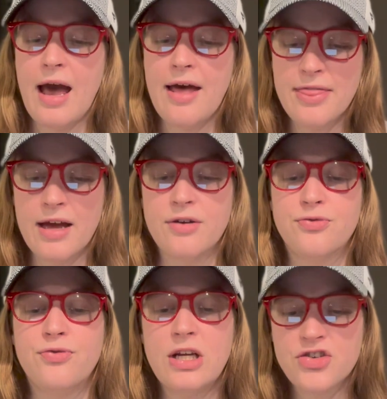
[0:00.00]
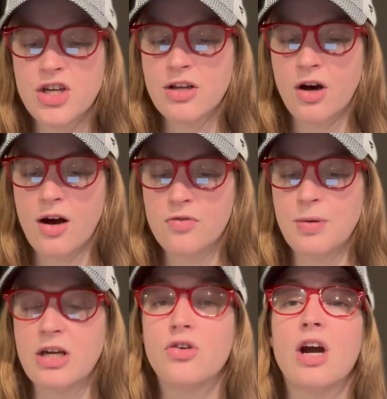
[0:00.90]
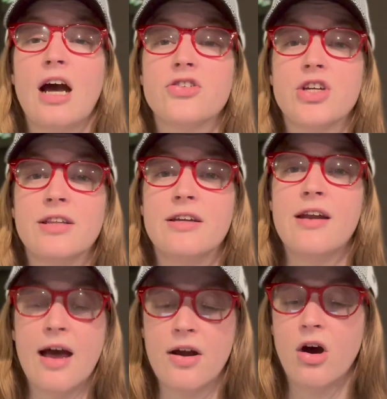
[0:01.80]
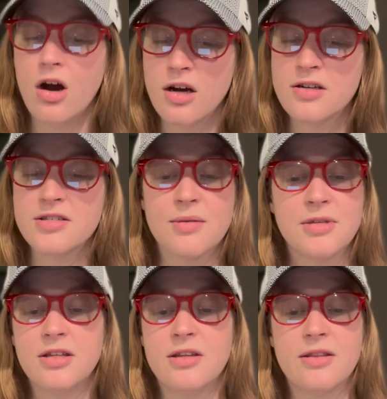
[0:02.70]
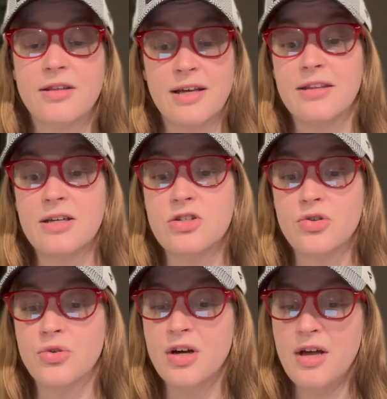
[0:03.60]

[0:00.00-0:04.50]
and then finishing it off by crashing the net hard, something that they do